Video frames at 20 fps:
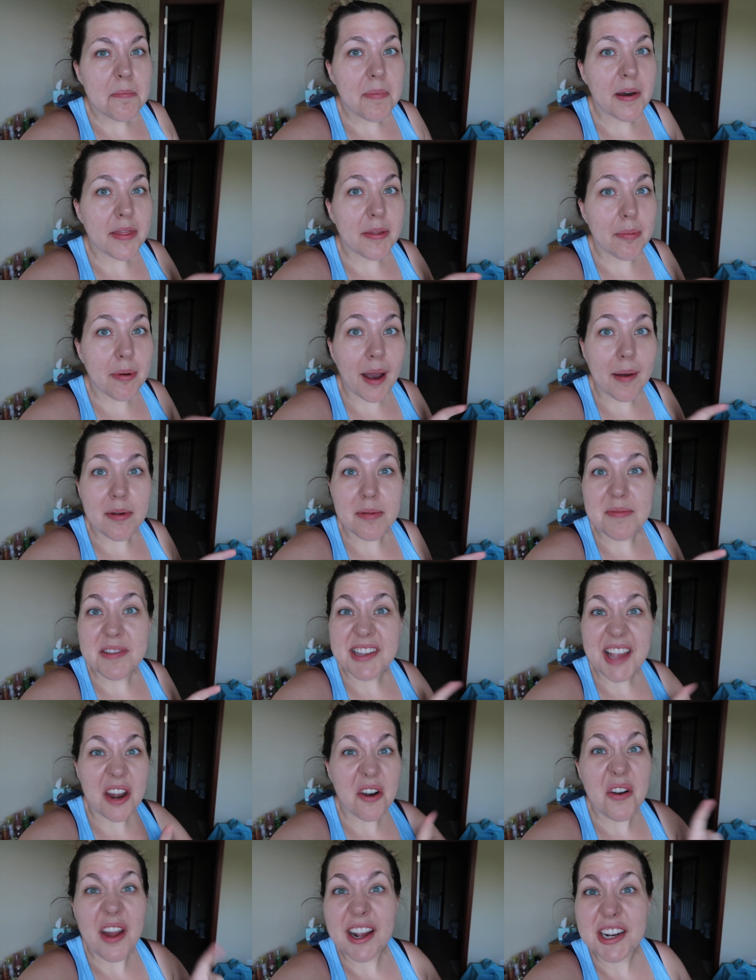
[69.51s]
But the problem is
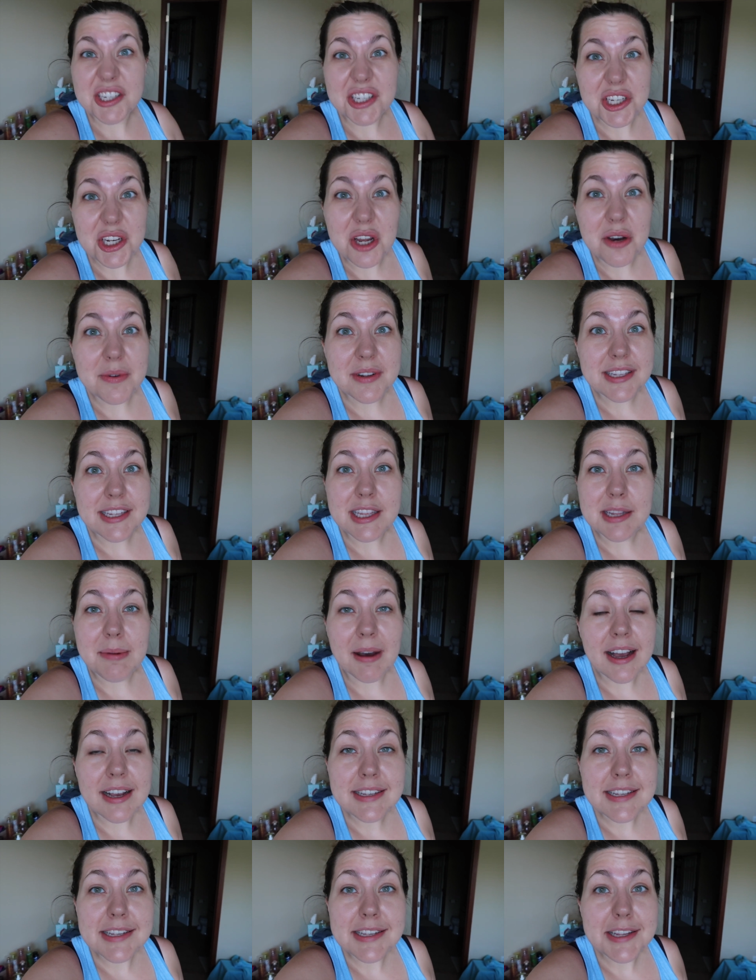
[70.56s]
I don't actually know what's in the
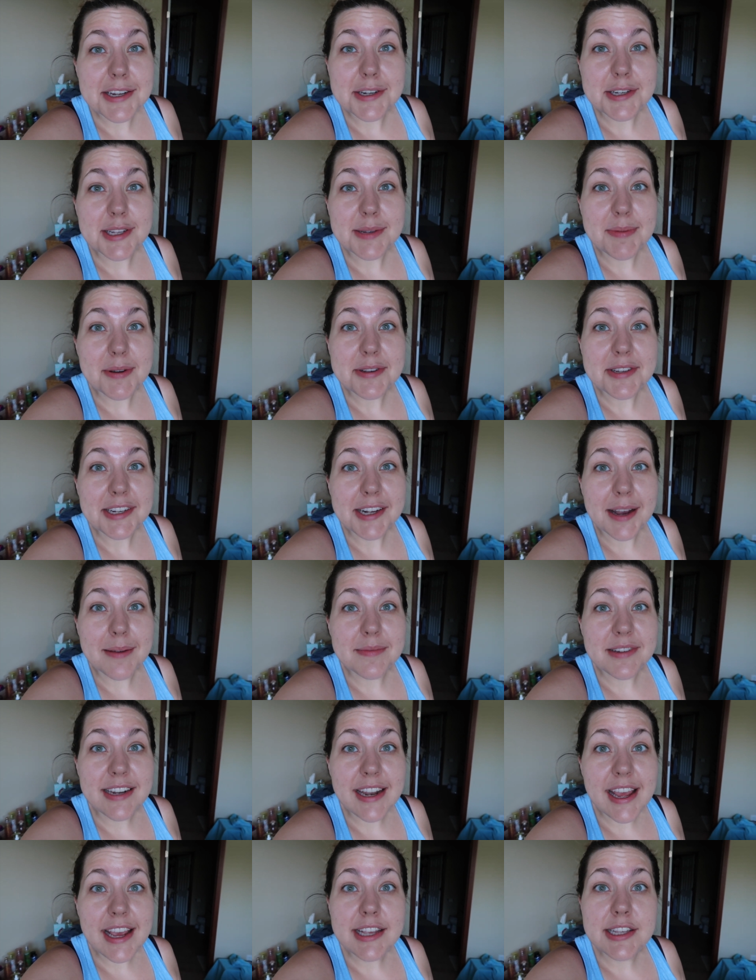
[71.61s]
boxes that are supposed to come
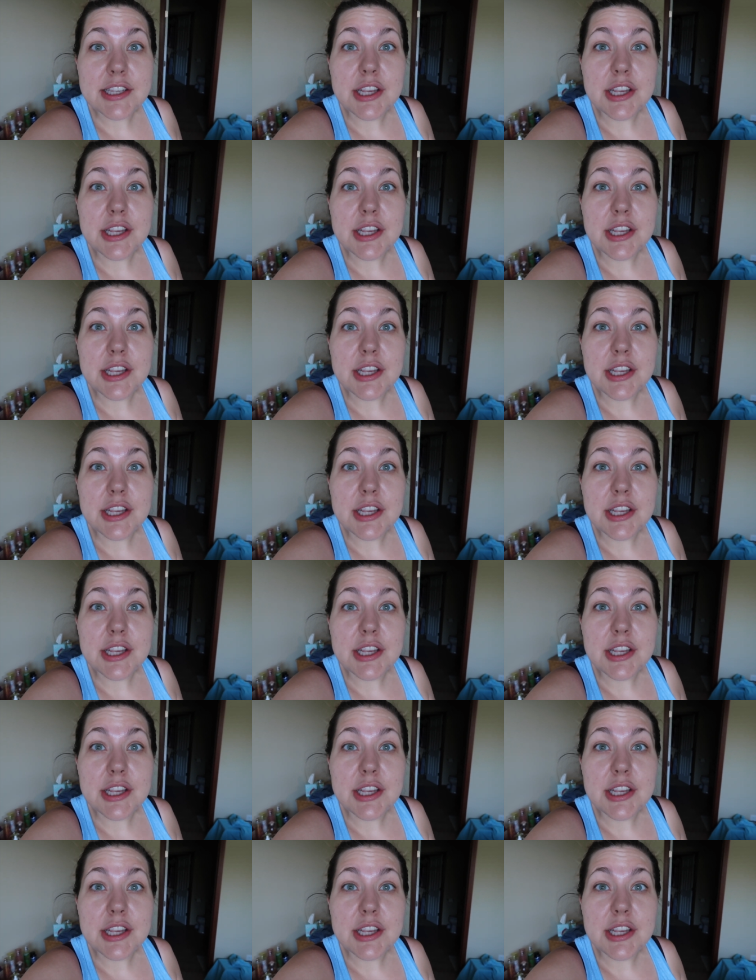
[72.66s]
today,